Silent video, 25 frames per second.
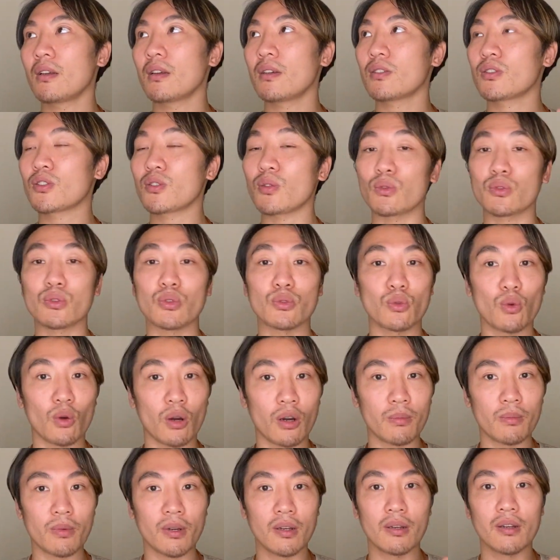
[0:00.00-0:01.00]
social
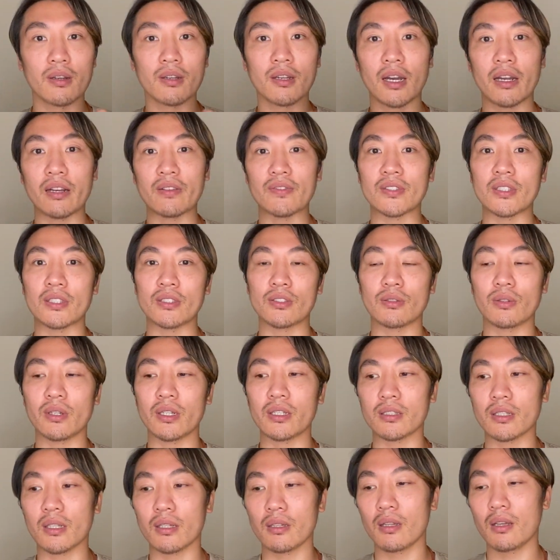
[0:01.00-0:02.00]
norm kind of
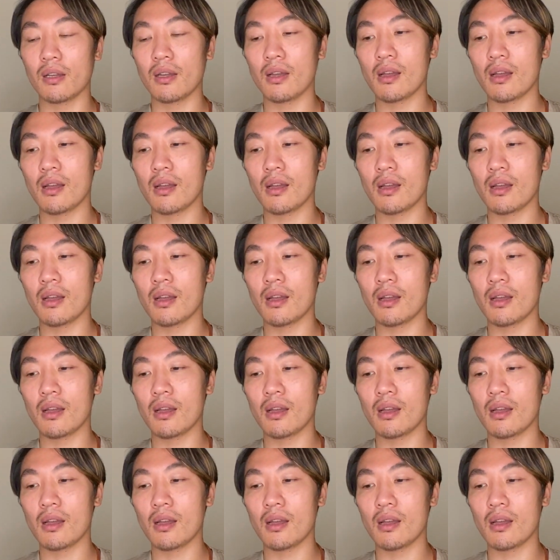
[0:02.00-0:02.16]
situation.